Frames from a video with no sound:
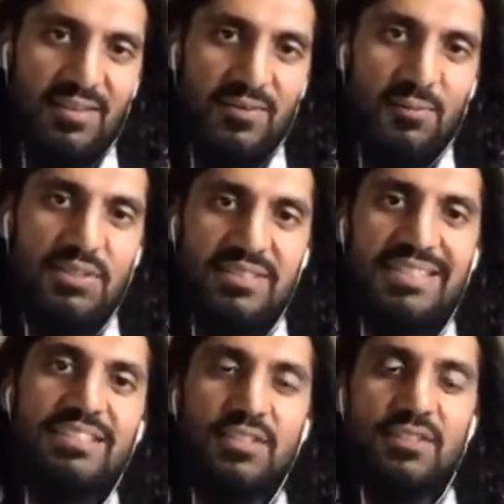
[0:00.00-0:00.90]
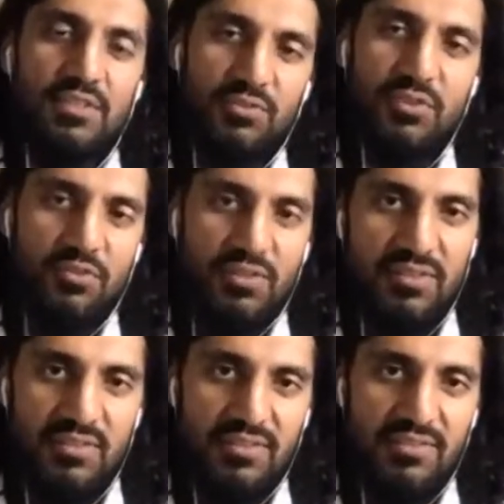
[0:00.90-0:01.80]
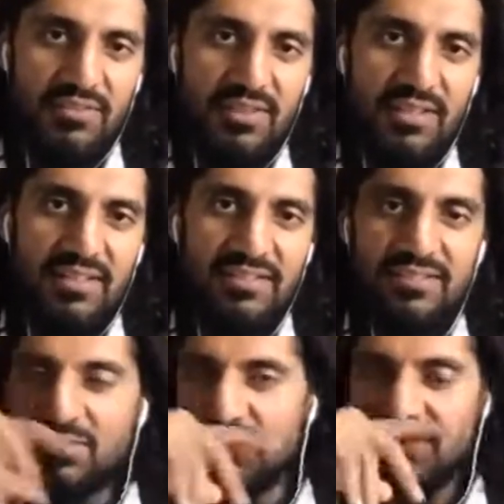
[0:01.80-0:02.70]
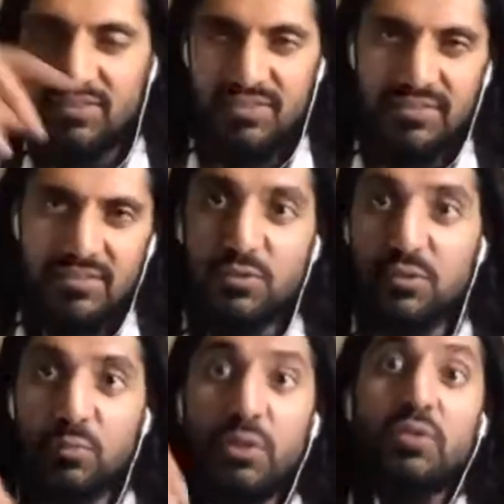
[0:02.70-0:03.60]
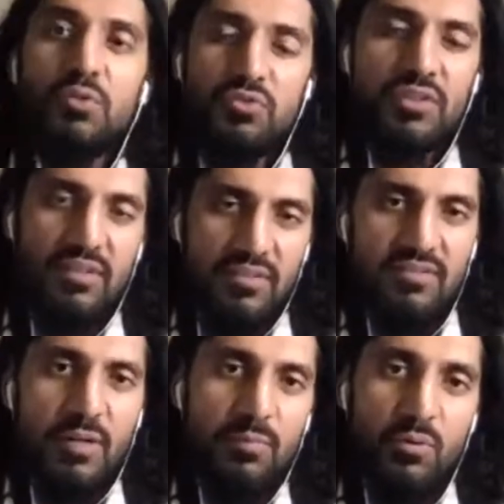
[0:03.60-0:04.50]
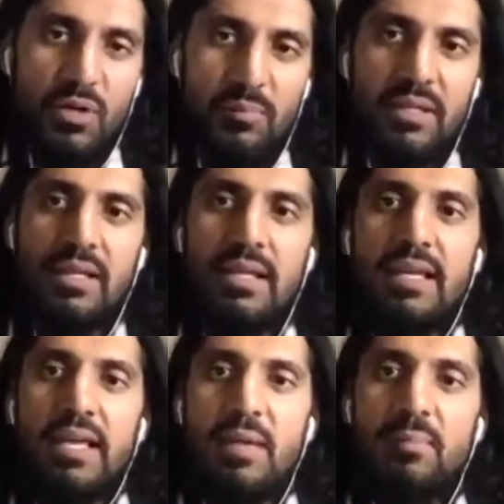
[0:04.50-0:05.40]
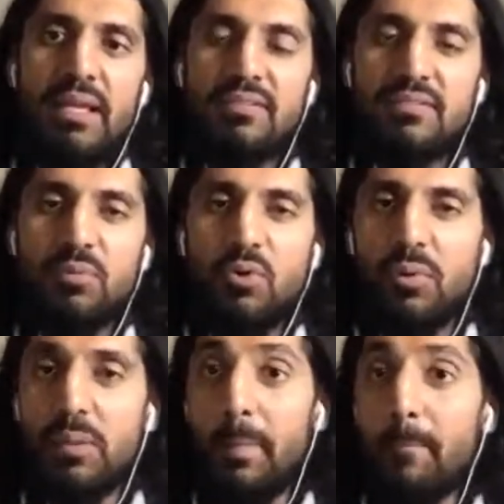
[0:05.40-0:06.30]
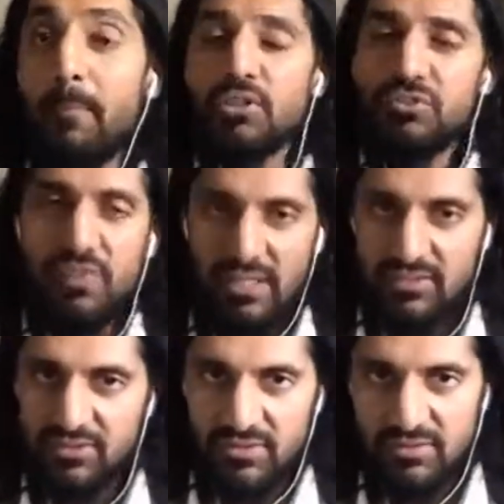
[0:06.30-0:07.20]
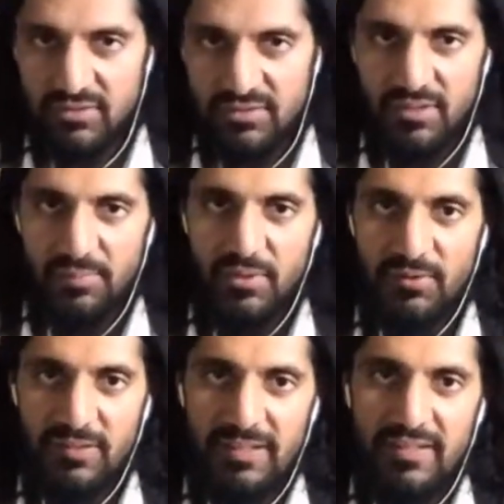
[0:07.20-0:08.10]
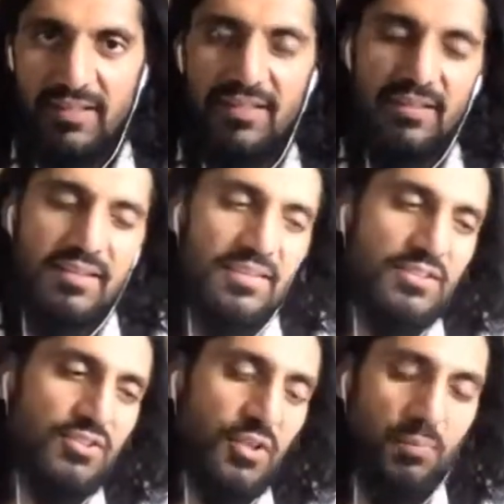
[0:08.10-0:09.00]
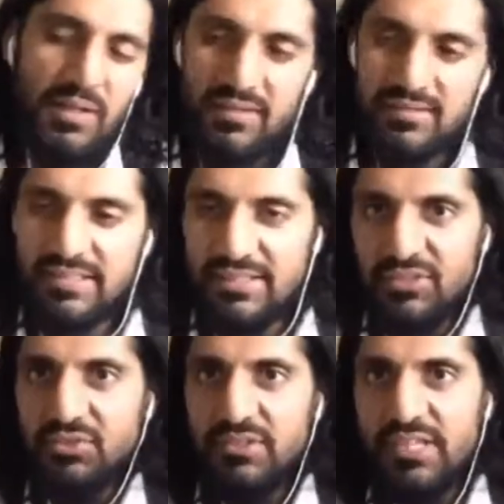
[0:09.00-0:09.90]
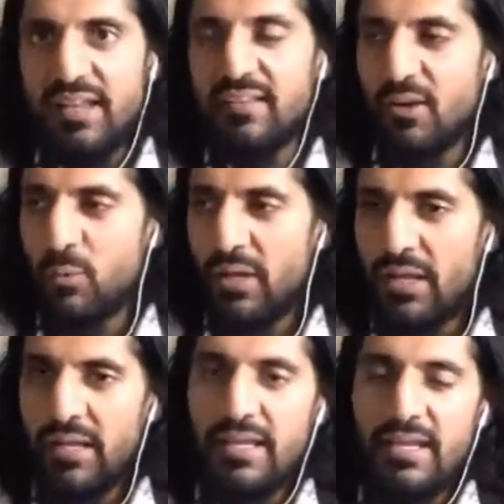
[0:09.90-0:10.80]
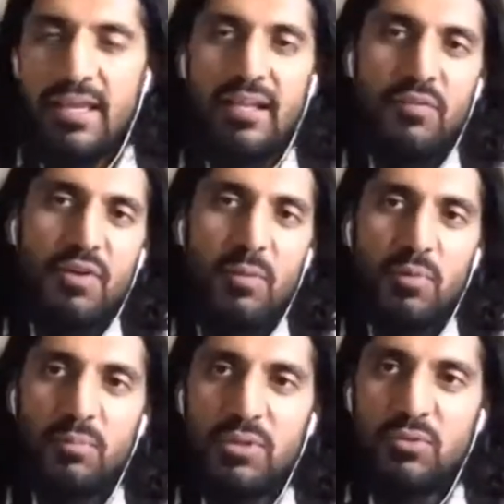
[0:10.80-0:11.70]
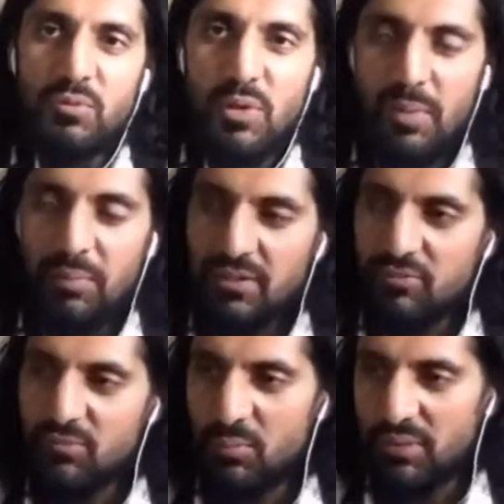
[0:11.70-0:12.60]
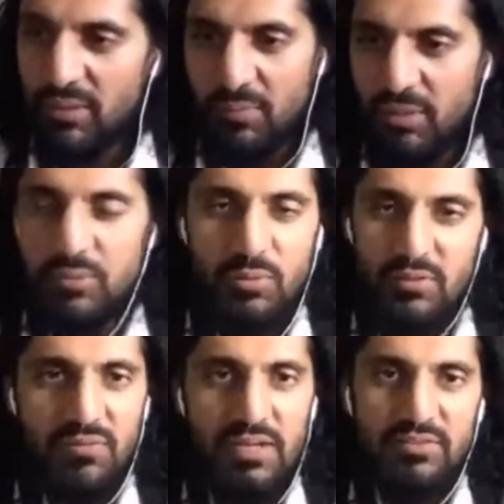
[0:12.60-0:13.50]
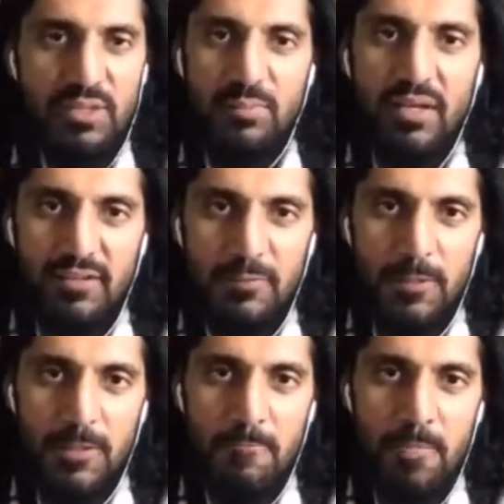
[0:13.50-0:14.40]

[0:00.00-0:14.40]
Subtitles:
which is a synchronous server, right? Synchronous, where you can do synchronous style programming. It makes the programming much faster, apparently. So because the industry is headed that way, and if I'm going to be doing web application development, I'll probably be doing a Fast API anyway.